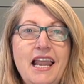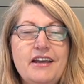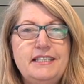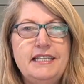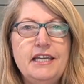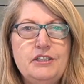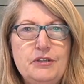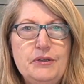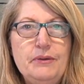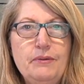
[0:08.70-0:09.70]
Hello Stage
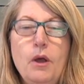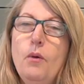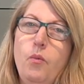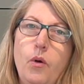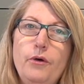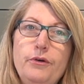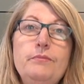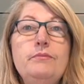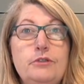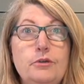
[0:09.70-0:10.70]
2,
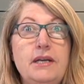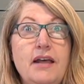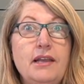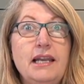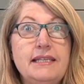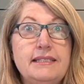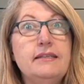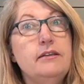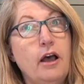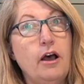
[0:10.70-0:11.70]
welcome to another
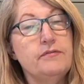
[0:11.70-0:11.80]
lesson